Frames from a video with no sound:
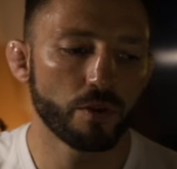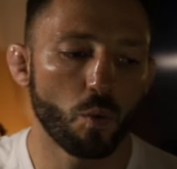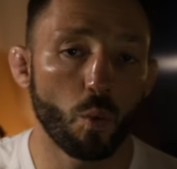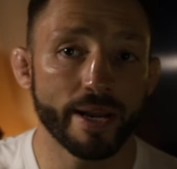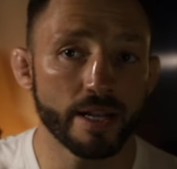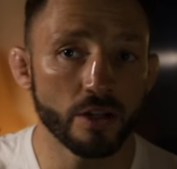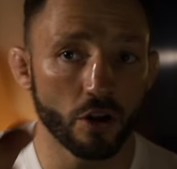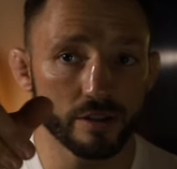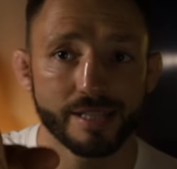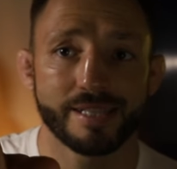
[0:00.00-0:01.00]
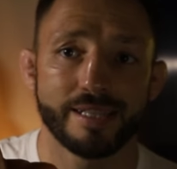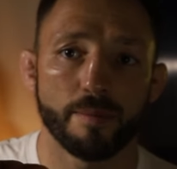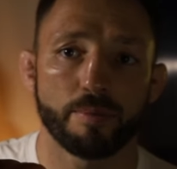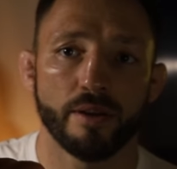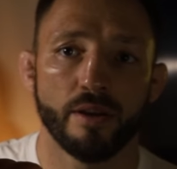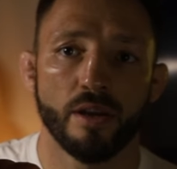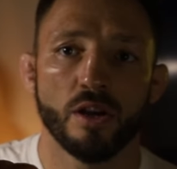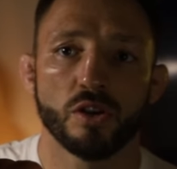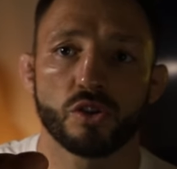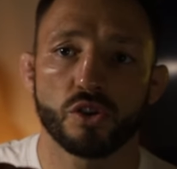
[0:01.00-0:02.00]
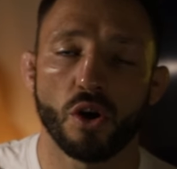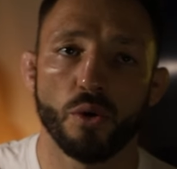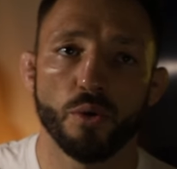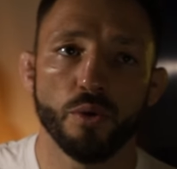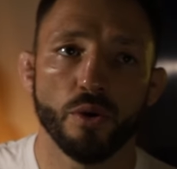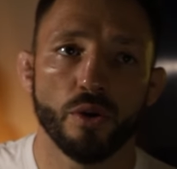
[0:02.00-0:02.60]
When not to step. So,